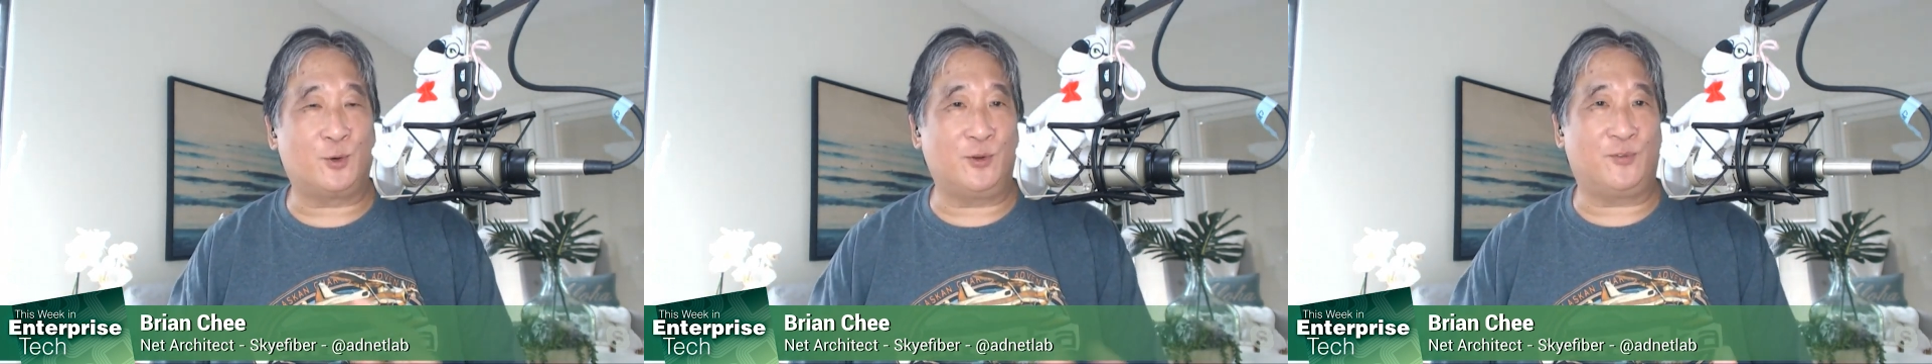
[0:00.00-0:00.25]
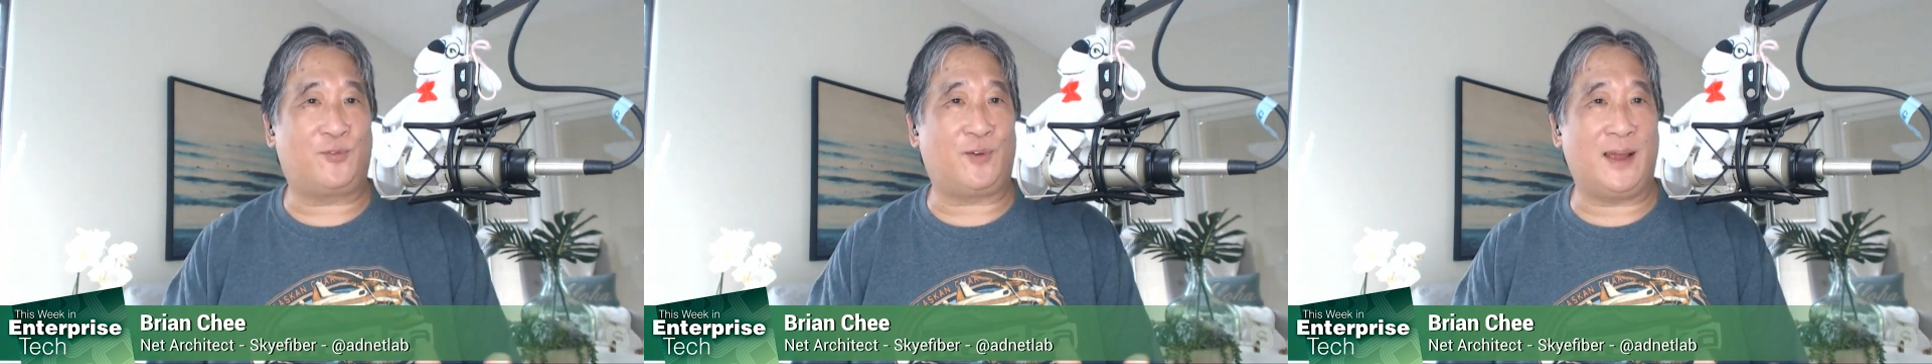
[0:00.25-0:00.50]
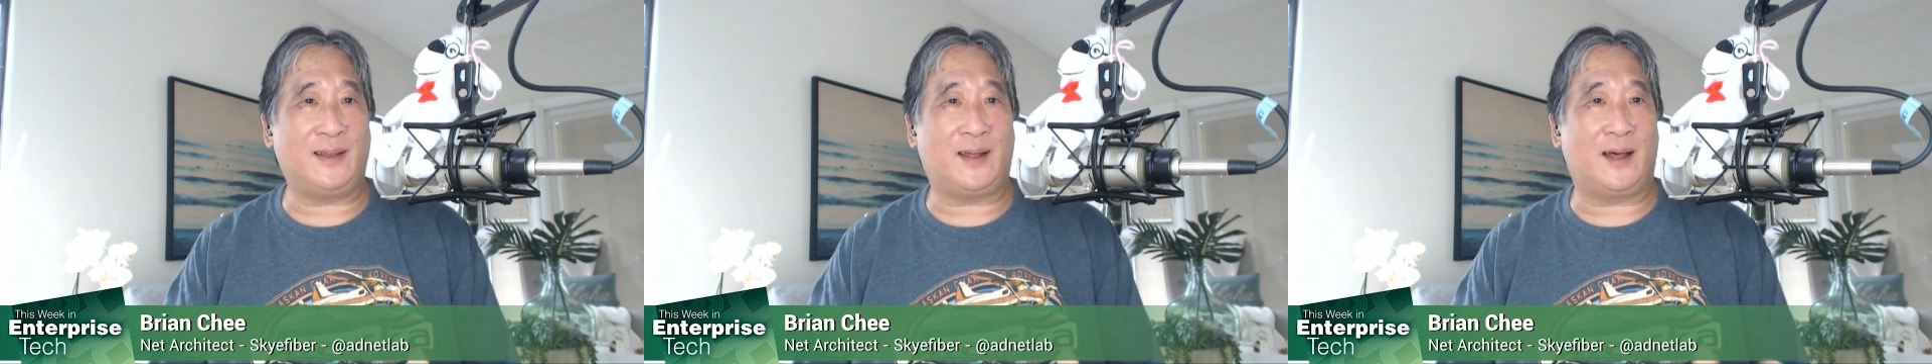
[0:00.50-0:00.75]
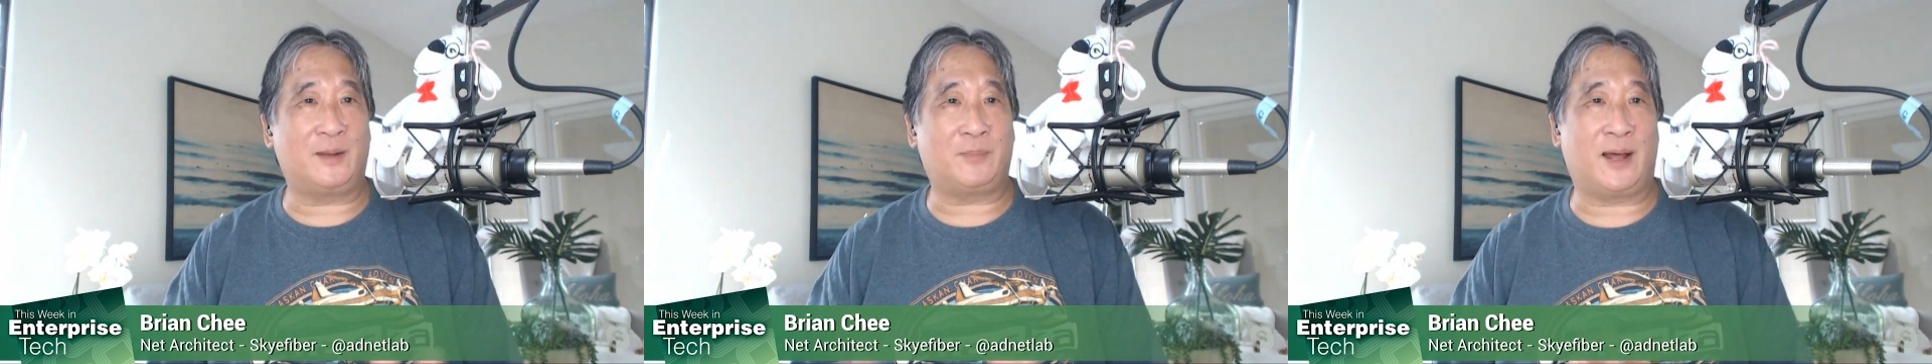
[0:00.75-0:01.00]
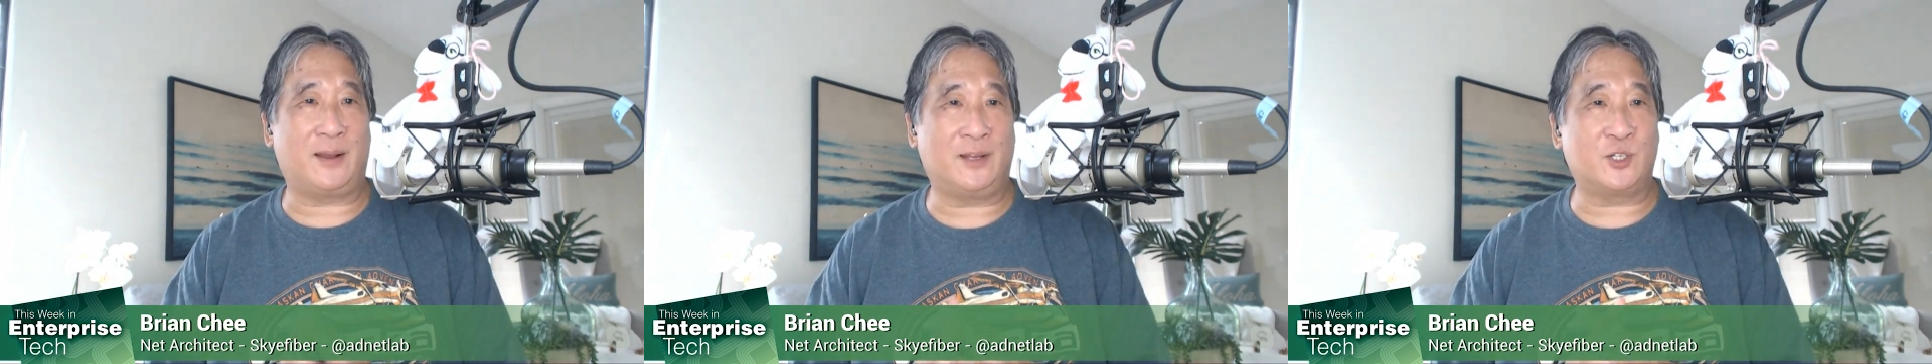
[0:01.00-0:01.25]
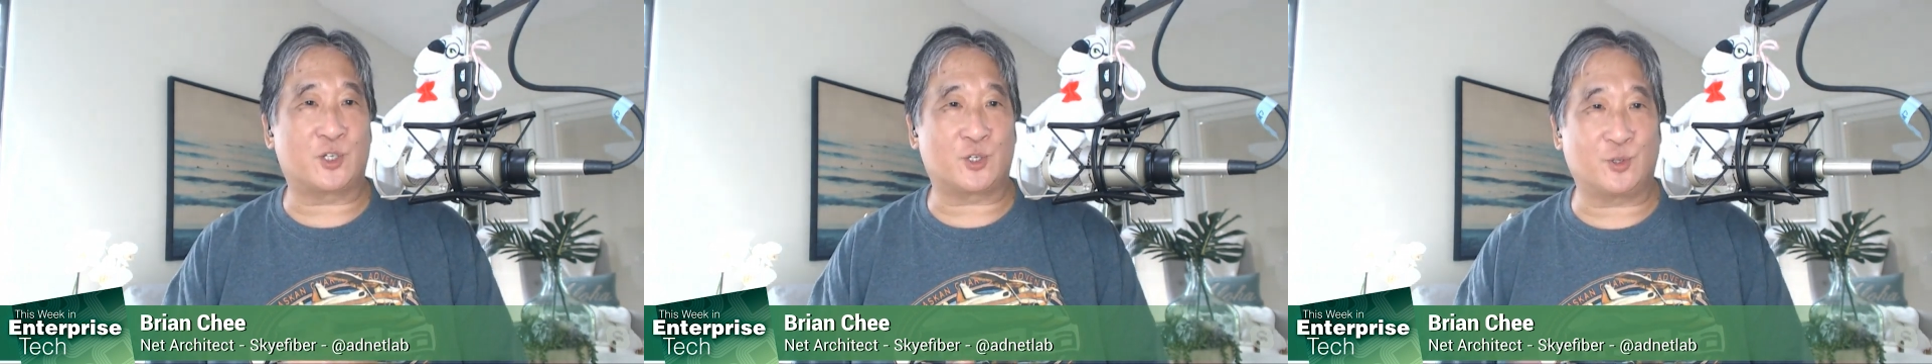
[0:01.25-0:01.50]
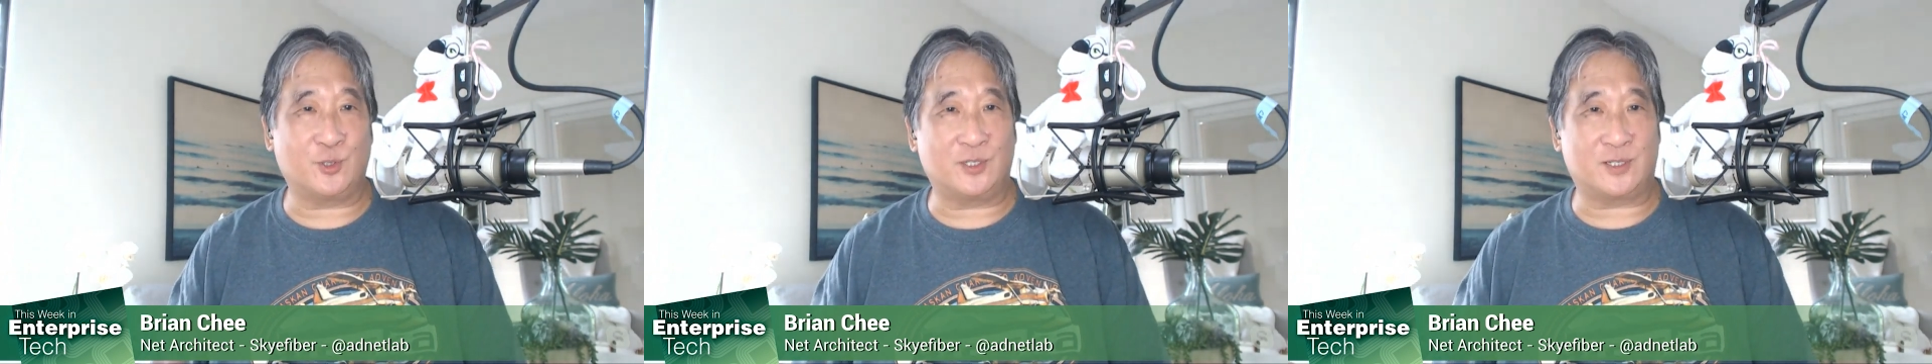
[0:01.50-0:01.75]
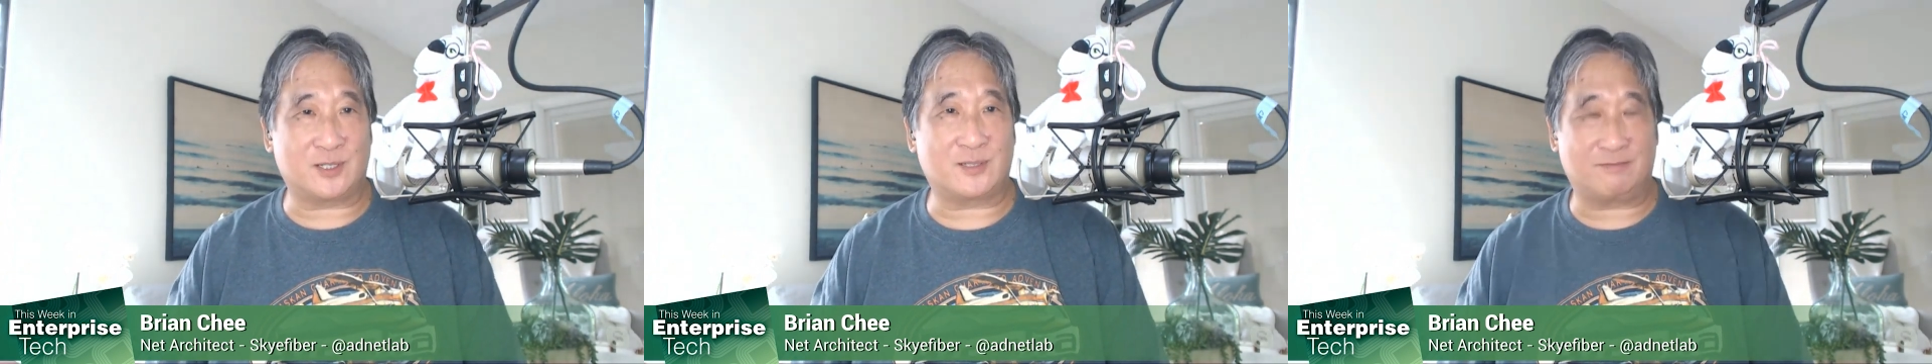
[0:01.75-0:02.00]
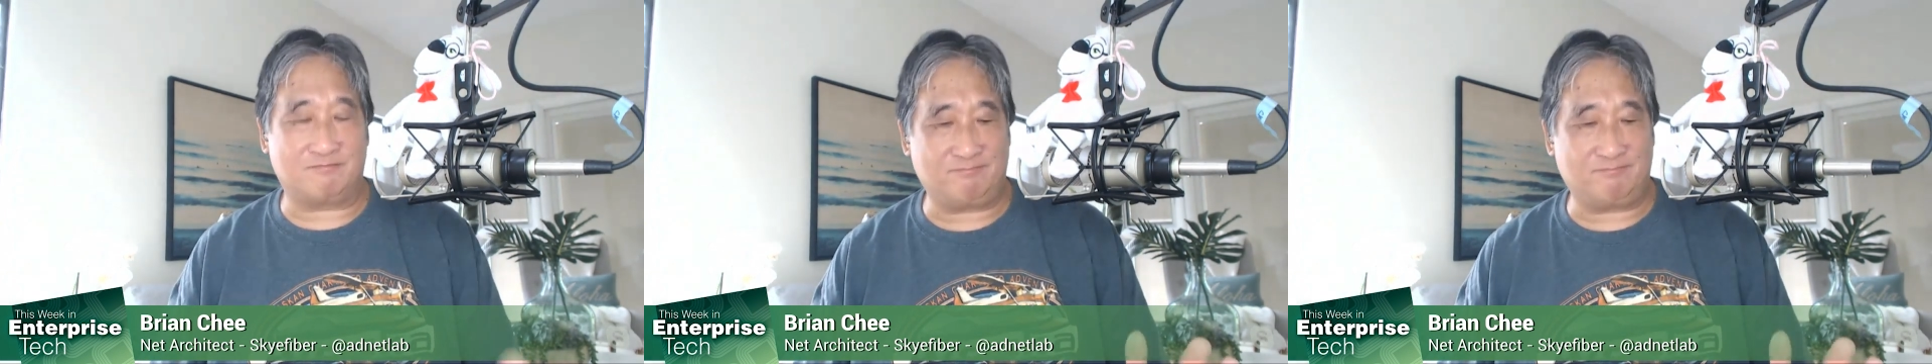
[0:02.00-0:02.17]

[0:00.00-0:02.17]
and find out about insurance